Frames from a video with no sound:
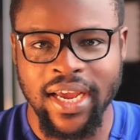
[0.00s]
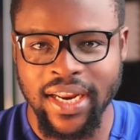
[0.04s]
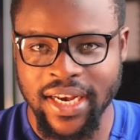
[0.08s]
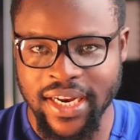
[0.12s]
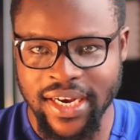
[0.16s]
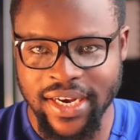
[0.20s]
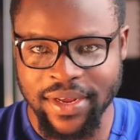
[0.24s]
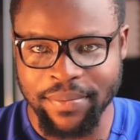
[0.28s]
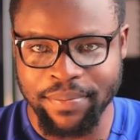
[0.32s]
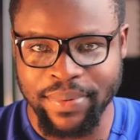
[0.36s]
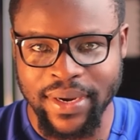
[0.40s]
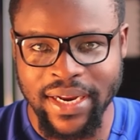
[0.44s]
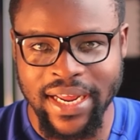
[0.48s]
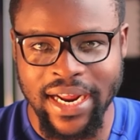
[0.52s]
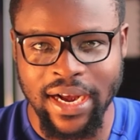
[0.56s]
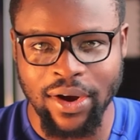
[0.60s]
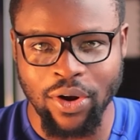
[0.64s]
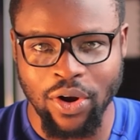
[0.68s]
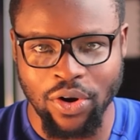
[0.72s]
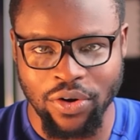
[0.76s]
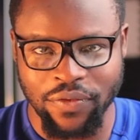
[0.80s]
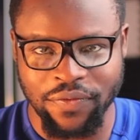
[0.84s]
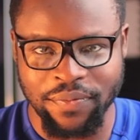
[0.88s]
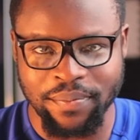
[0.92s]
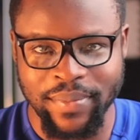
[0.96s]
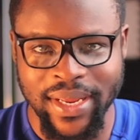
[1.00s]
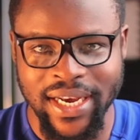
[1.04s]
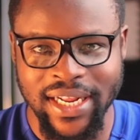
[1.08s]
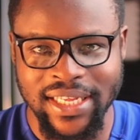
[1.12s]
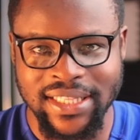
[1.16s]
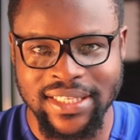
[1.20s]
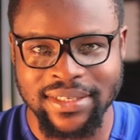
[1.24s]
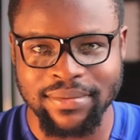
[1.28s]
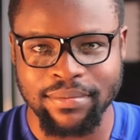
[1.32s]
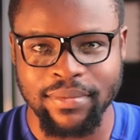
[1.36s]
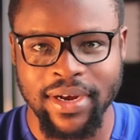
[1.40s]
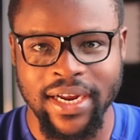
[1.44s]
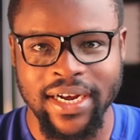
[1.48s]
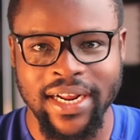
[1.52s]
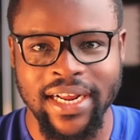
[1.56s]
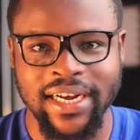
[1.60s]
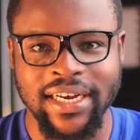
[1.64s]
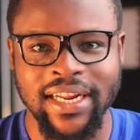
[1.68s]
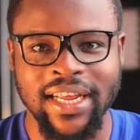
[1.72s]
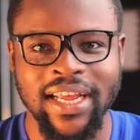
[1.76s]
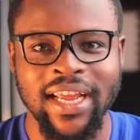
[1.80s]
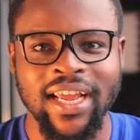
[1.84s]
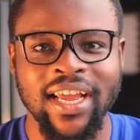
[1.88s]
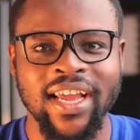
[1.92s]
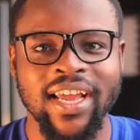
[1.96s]
He didn't play a lot of minutes. But
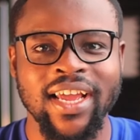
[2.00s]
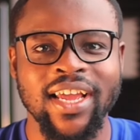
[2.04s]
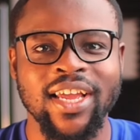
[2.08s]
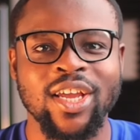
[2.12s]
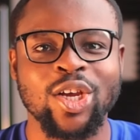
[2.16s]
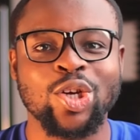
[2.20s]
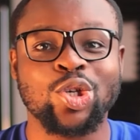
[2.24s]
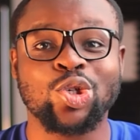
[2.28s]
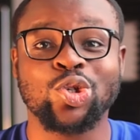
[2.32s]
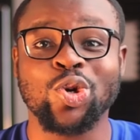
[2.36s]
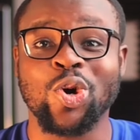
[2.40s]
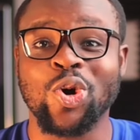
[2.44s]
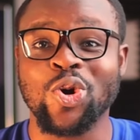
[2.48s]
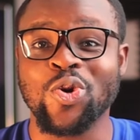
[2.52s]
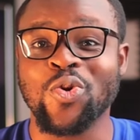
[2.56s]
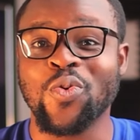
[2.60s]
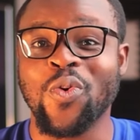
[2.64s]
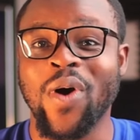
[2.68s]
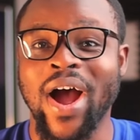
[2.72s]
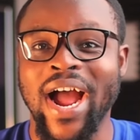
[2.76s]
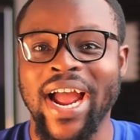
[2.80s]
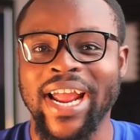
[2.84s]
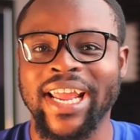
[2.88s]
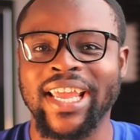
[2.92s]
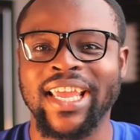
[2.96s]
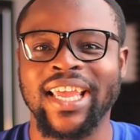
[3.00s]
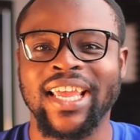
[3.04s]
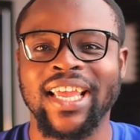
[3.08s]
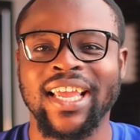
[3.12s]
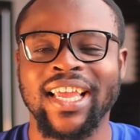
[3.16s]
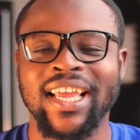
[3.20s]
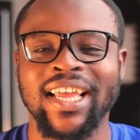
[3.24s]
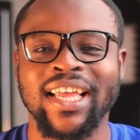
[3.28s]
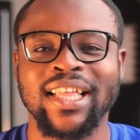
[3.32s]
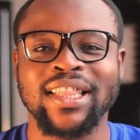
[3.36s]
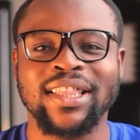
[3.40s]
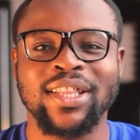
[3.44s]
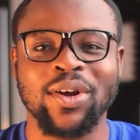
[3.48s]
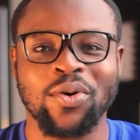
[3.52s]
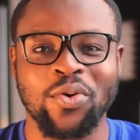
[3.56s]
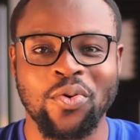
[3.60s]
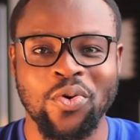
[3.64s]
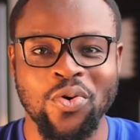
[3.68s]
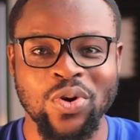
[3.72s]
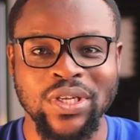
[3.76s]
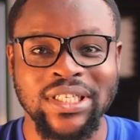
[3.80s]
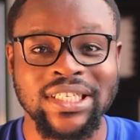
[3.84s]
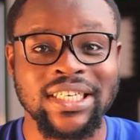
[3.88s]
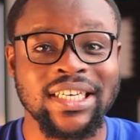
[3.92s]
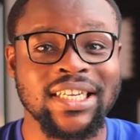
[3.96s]
then he showed why the
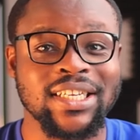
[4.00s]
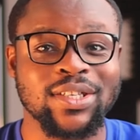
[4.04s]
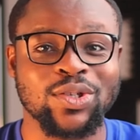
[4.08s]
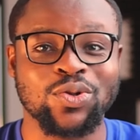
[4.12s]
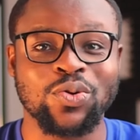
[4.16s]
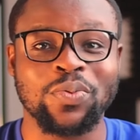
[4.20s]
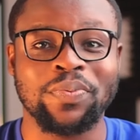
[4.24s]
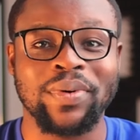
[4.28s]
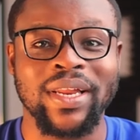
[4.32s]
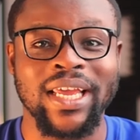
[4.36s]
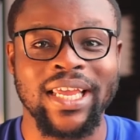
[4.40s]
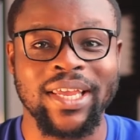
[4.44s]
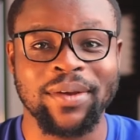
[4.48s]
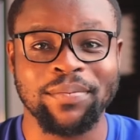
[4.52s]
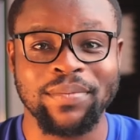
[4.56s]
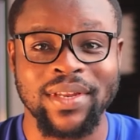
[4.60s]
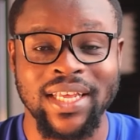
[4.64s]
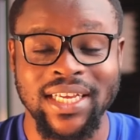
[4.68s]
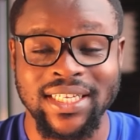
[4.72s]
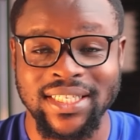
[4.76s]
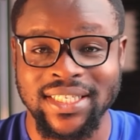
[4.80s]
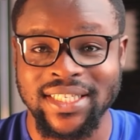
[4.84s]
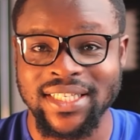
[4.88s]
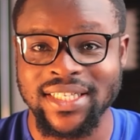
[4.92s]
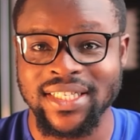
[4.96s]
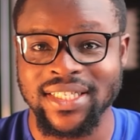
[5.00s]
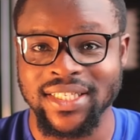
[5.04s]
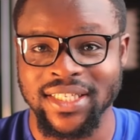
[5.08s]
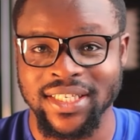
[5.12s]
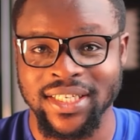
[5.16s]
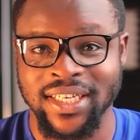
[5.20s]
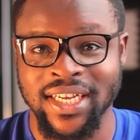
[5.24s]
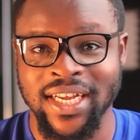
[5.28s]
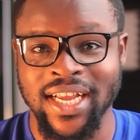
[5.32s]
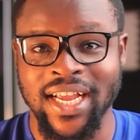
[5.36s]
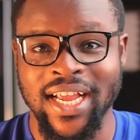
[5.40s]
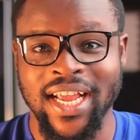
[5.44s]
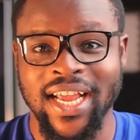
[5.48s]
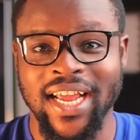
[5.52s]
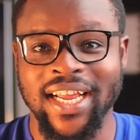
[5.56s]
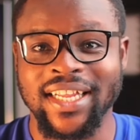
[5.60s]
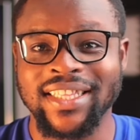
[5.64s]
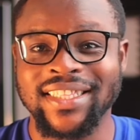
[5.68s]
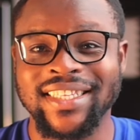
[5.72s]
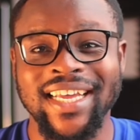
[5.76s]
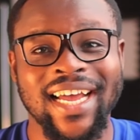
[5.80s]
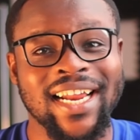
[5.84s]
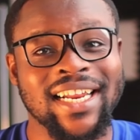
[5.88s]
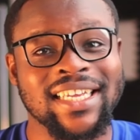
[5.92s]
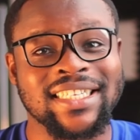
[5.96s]
coach needs to play him next season.
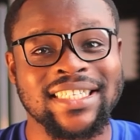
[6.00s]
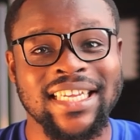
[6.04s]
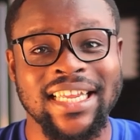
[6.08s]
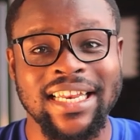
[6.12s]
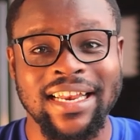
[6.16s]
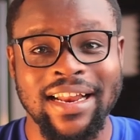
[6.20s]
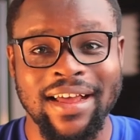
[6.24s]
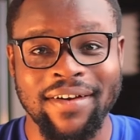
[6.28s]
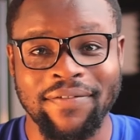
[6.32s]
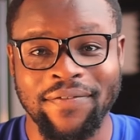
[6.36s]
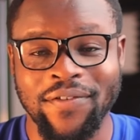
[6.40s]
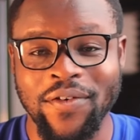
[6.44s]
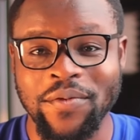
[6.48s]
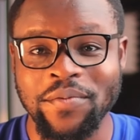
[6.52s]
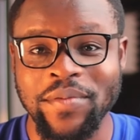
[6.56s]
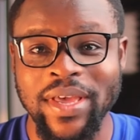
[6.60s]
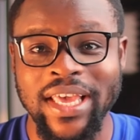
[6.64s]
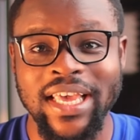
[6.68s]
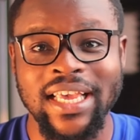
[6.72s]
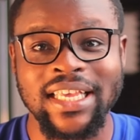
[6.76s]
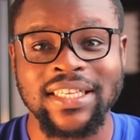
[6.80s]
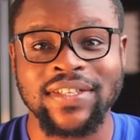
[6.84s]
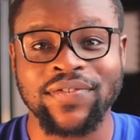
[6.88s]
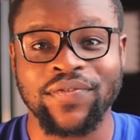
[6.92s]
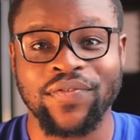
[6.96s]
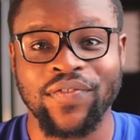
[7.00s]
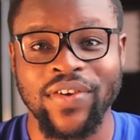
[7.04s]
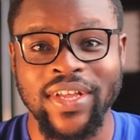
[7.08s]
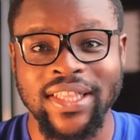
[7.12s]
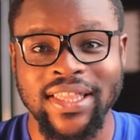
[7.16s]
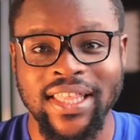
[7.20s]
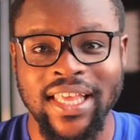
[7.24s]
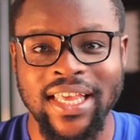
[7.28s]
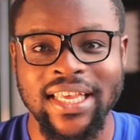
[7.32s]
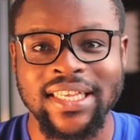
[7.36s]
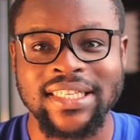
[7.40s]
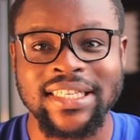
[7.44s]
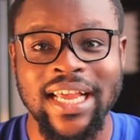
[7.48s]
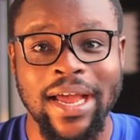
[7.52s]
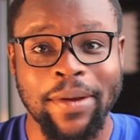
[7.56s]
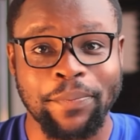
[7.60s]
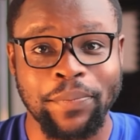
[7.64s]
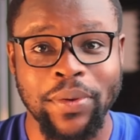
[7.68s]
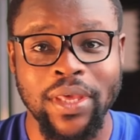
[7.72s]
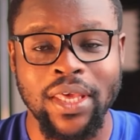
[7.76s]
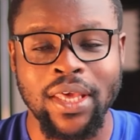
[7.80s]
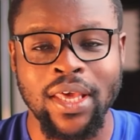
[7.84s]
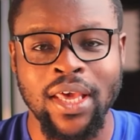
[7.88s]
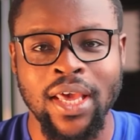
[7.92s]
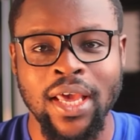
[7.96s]
And that is enough for me. He's fit, he's
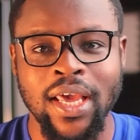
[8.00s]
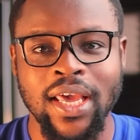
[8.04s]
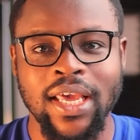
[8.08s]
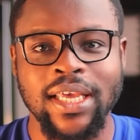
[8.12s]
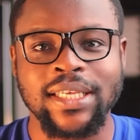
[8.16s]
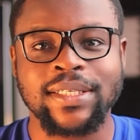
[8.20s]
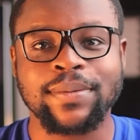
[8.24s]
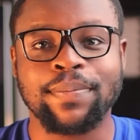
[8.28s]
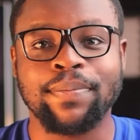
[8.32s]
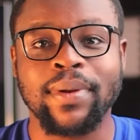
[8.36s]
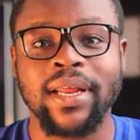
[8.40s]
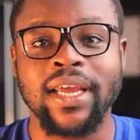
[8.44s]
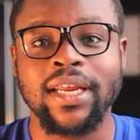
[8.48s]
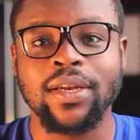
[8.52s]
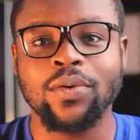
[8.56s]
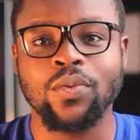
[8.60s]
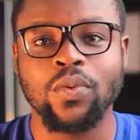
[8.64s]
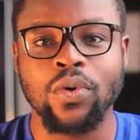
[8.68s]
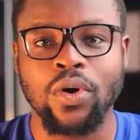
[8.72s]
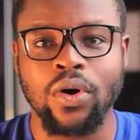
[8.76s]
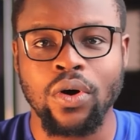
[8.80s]
happy, he's playing